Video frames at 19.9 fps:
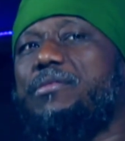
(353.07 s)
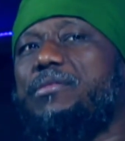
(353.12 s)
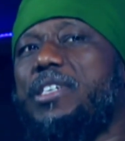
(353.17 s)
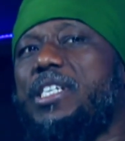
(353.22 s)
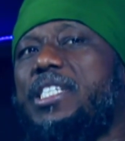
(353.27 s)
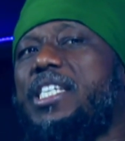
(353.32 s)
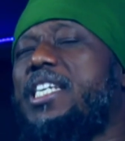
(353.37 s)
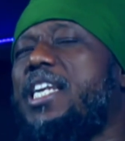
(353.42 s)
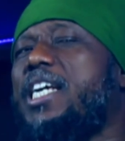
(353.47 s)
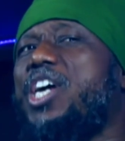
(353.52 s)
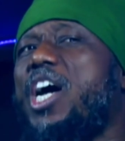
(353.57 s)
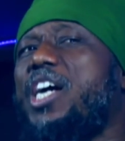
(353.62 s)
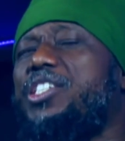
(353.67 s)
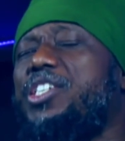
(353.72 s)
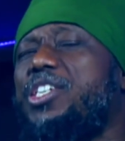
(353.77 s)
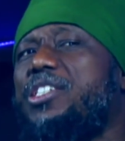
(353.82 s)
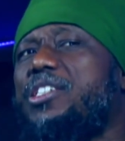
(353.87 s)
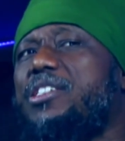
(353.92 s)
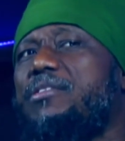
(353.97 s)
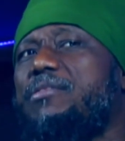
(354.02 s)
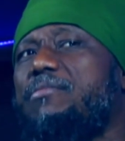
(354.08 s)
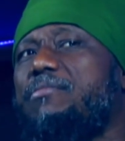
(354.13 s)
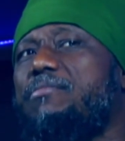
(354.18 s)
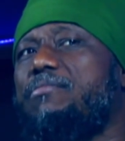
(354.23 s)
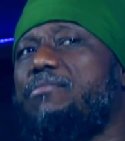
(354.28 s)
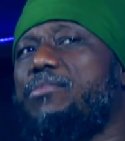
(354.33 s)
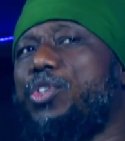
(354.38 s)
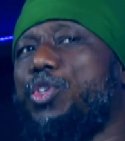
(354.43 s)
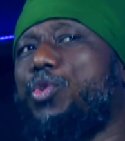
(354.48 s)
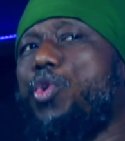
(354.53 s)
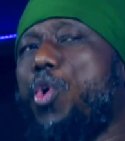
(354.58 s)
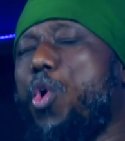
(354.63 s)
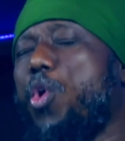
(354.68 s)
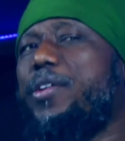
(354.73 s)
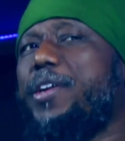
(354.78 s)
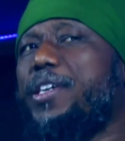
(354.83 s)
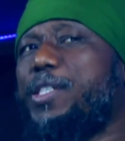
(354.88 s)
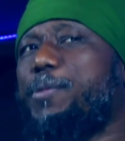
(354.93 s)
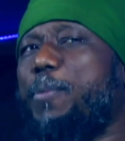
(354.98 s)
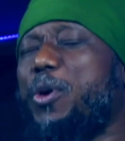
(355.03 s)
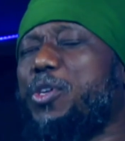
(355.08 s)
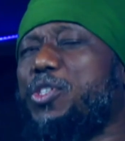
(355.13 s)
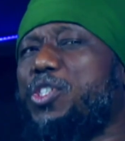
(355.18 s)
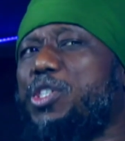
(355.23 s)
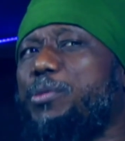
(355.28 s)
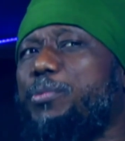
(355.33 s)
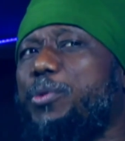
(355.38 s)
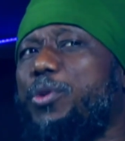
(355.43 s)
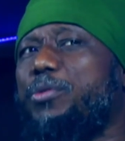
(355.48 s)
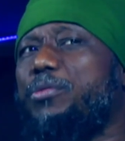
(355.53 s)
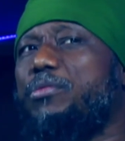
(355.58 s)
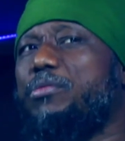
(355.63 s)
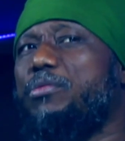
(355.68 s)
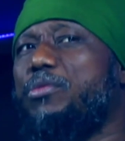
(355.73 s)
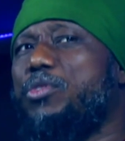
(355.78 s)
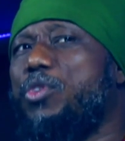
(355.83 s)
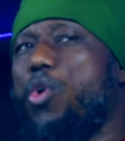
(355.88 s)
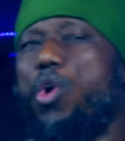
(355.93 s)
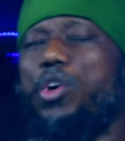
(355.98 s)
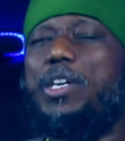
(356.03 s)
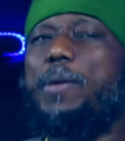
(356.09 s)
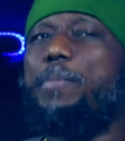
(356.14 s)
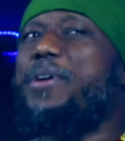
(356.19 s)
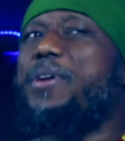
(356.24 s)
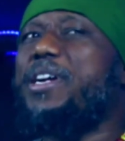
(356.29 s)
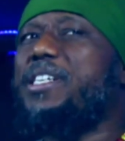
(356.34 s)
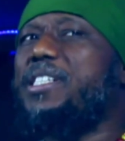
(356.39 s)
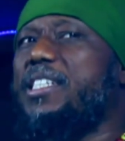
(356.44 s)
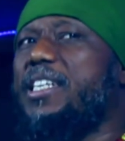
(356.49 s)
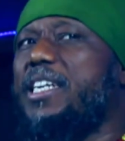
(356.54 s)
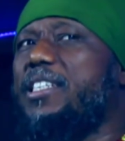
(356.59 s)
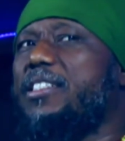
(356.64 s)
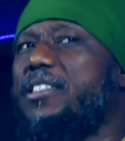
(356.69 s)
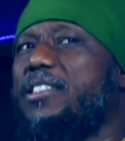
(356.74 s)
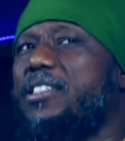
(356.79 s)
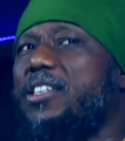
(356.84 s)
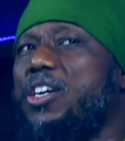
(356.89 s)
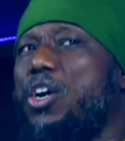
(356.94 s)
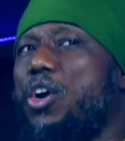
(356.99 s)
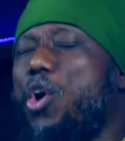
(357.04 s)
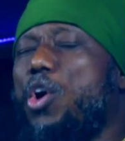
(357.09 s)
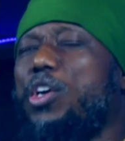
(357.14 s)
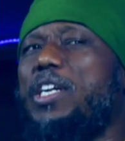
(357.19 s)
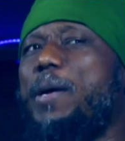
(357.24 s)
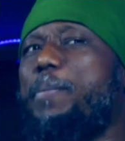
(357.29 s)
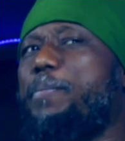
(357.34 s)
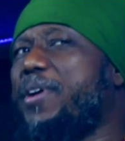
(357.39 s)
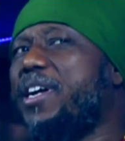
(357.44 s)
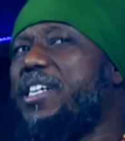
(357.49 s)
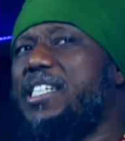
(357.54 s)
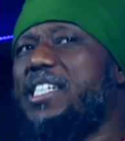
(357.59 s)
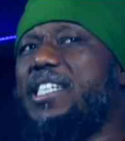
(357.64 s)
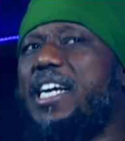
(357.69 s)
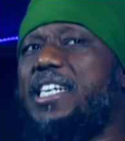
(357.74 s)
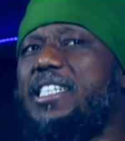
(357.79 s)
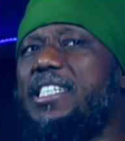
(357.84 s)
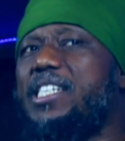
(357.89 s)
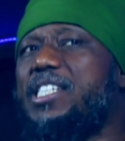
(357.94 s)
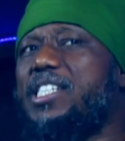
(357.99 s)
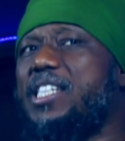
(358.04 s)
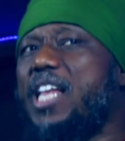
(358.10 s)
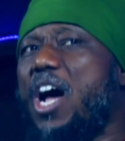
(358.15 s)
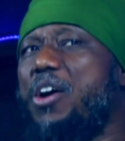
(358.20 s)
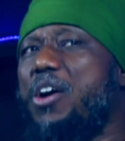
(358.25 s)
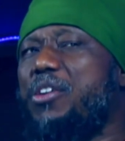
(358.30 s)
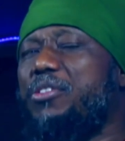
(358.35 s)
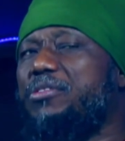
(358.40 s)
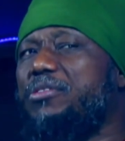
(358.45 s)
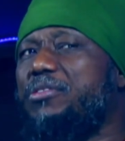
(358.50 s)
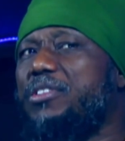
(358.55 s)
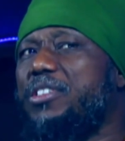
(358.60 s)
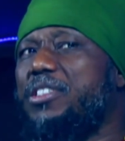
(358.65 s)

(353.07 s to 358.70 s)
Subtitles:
Is it the judges you hold responsible, or the president? Or the president is now...